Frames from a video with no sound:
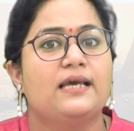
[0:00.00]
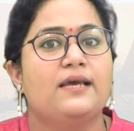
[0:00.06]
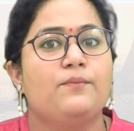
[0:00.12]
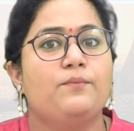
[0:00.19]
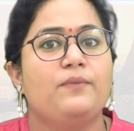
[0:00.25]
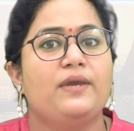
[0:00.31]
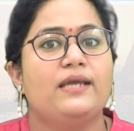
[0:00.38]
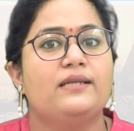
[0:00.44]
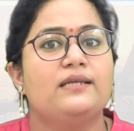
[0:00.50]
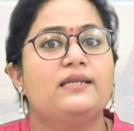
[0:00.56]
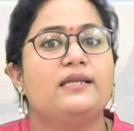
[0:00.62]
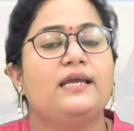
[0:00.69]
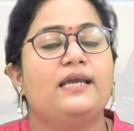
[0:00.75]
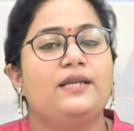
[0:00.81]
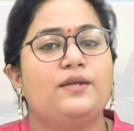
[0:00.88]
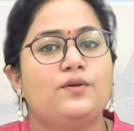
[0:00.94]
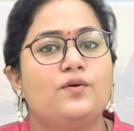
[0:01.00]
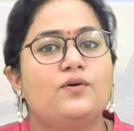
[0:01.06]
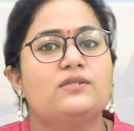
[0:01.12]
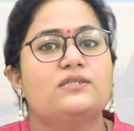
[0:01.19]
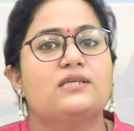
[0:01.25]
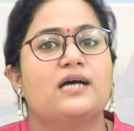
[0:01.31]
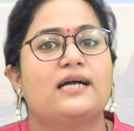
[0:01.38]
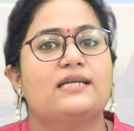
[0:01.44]
made in
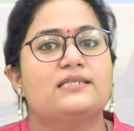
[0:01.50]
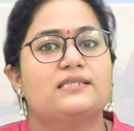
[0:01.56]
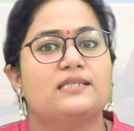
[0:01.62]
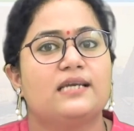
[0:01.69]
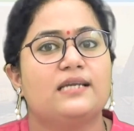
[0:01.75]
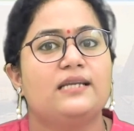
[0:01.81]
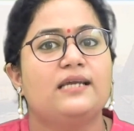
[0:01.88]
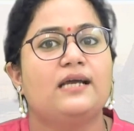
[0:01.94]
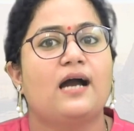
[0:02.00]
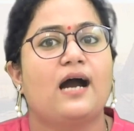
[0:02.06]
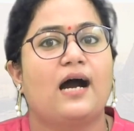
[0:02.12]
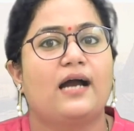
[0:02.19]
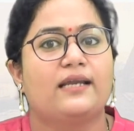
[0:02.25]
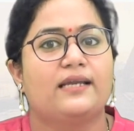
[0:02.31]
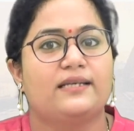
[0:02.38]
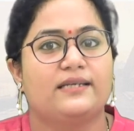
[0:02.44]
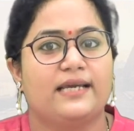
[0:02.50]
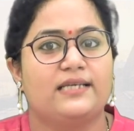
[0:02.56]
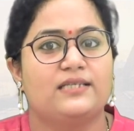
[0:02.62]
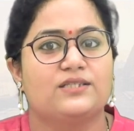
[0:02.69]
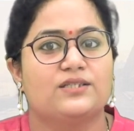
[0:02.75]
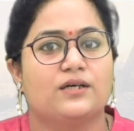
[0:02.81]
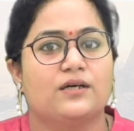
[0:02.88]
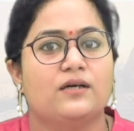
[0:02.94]
Indo-Saracenic
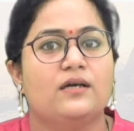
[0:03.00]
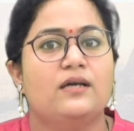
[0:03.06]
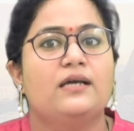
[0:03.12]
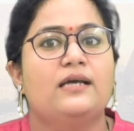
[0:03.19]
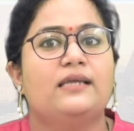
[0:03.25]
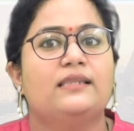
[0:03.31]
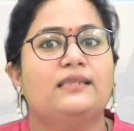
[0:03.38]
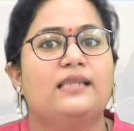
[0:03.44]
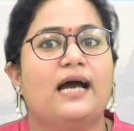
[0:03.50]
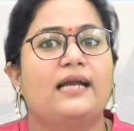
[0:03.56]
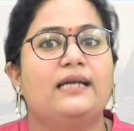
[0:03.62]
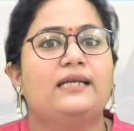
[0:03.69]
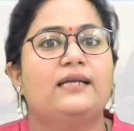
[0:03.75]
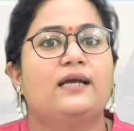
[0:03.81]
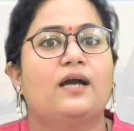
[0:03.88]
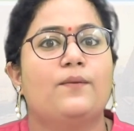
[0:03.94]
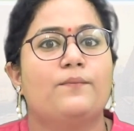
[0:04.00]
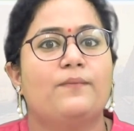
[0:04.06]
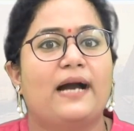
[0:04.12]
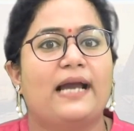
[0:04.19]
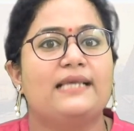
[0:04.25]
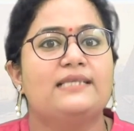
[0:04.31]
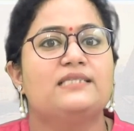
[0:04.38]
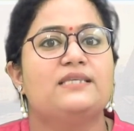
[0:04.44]
architecture that
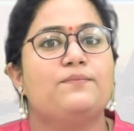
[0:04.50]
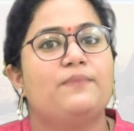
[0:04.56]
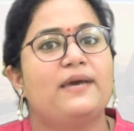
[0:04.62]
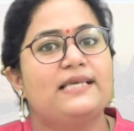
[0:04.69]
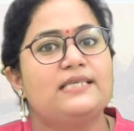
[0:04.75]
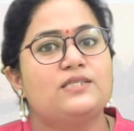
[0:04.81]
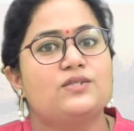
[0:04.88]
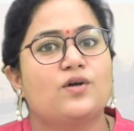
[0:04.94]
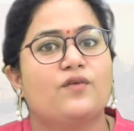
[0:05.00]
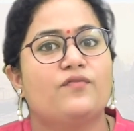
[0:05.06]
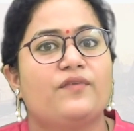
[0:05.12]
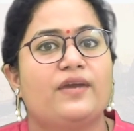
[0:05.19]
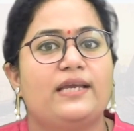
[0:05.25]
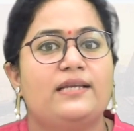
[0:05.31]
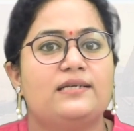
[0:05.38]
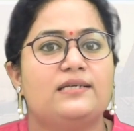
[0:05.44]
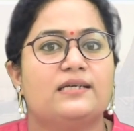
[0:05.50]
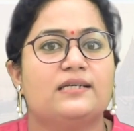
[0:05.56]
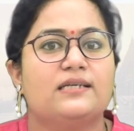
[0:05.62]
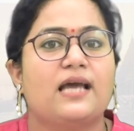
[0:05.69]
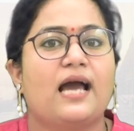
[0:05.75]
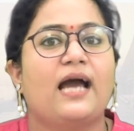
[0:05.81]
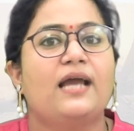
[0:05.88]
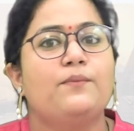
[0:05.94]
combines the best of Indian
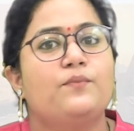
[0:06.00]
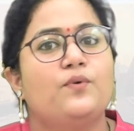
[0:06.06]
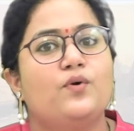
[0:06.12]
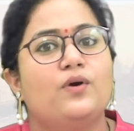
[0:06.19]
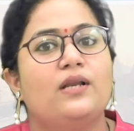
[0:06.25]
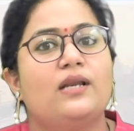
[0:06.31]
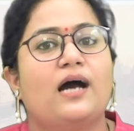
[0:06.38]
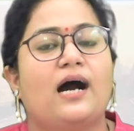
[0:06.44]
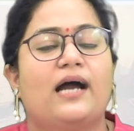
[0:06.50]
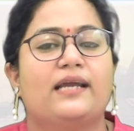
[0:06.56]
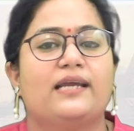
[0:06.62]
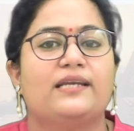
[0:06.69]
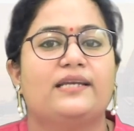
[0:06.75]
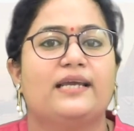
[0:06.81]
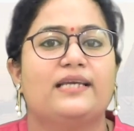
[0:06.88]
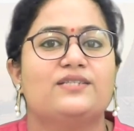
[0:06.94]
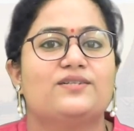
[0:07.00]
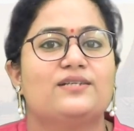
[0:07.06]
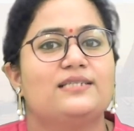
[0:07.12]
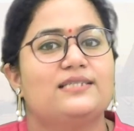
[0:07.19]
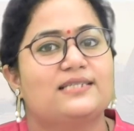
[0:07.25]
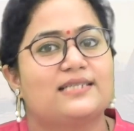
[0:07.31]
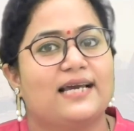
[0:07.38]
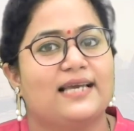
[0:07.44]
and Mughal architectural
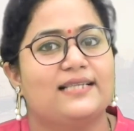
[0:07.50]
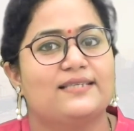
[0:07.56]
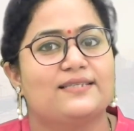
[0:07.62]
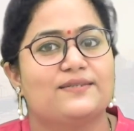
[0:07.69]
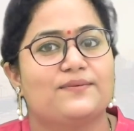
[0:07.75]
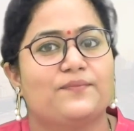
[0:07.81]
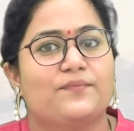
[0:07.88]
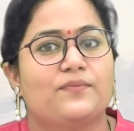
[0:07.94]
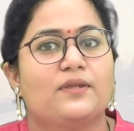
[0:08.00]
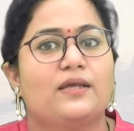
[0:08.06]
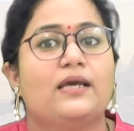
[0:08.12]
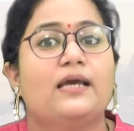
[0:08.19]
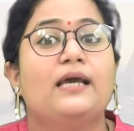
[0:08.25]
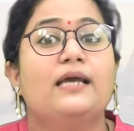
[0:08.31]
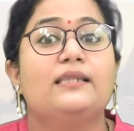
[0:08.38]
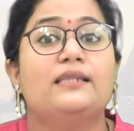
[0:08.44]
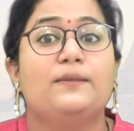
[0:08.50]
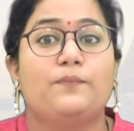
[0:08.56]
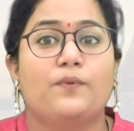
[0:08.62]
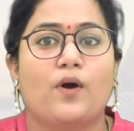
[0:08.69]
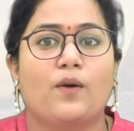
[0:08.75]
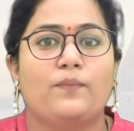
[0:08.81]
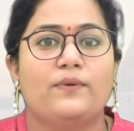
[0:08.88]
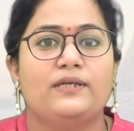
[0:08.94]
styles. The
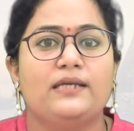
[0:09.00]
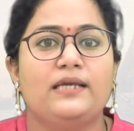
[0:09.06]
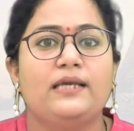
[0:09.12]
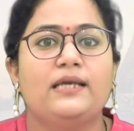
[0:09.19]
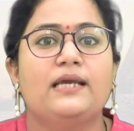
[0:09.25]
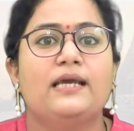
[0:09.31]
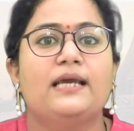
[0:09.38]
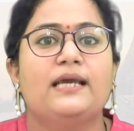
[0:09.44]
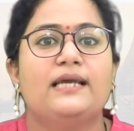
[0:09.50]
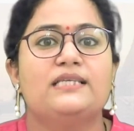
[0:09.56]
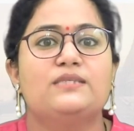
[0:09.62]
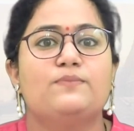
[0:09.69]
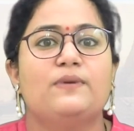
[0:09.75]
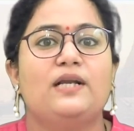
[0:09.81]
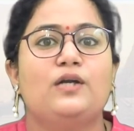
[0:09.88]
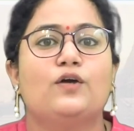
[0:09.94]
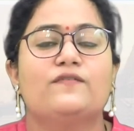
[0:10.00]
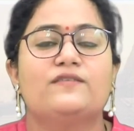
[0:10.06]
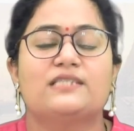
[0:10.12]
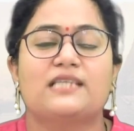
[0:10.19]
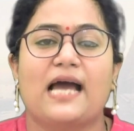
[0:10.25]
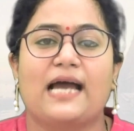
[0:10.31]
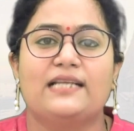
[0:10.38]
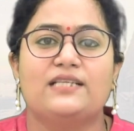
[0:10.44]
property is built of
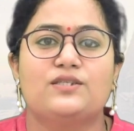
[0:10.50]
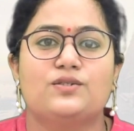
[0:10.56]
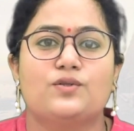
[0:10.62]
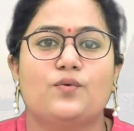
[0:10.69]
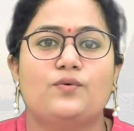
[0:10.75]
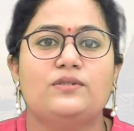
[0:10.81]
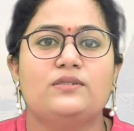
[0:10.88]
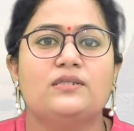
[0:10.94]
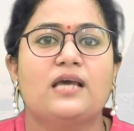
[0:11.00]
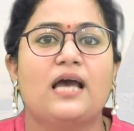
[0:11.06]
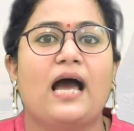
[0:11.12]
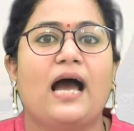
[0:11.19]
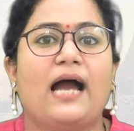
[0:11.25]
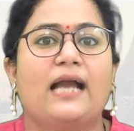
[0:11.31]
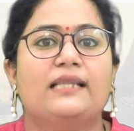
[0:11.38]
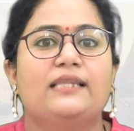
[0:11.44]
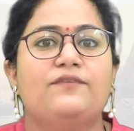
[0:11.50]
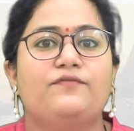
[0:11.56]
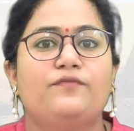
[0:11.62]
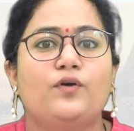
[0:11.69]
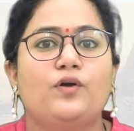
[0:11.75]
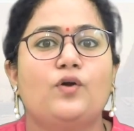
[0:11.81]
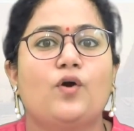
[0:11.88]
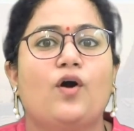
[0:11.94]
sandstones at the
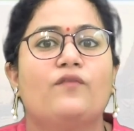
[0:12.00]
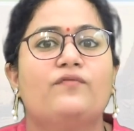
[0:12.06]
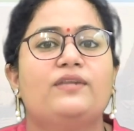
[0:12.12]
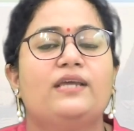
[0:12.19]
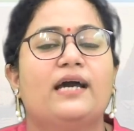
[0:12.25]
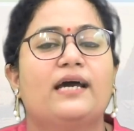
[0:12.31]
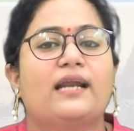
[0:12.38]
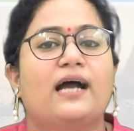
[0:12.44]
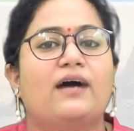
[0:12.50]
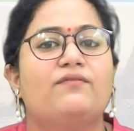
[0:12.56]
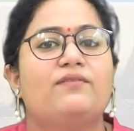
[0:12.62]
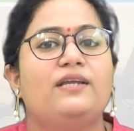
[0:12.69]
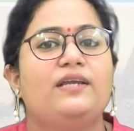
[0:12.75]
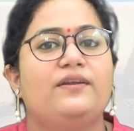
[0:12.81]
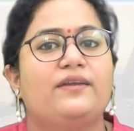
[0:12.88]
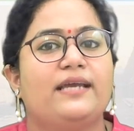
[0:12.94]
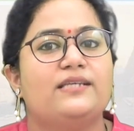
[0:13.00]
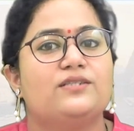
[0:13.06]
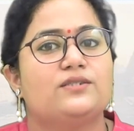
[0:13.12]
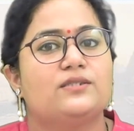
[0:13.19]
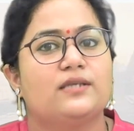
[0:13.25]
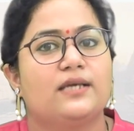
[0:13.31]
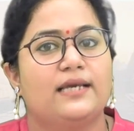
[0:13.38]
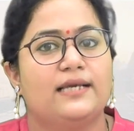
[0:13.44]
foot of the Aravalli
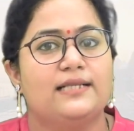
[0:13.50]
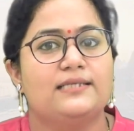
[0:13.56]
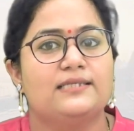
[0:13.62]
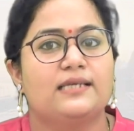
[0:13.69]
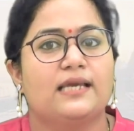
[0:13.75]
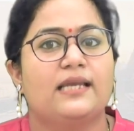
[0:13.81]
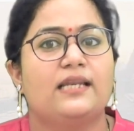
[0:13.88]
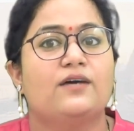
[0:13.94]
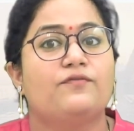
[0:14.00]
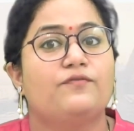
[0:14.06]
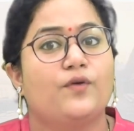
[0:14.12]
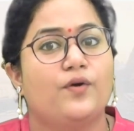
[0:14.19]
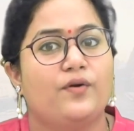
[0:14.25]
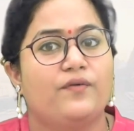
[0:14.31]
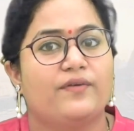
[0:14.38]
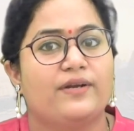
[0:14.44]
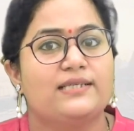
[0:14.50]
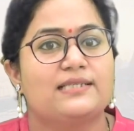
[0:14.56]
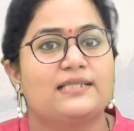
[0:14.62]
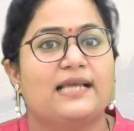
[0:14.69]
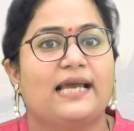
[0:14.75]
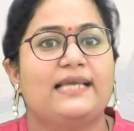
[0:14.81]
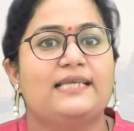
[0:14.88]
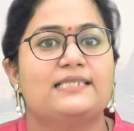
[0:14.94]
Range hills in a
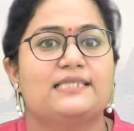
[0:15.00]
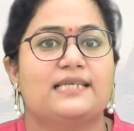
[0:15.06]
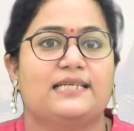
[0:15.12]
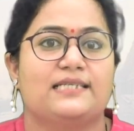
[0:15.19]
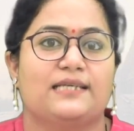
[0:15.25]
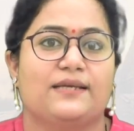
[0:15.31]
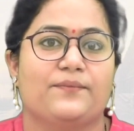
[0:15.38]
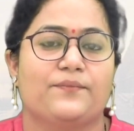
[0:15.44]
fortress-like setting.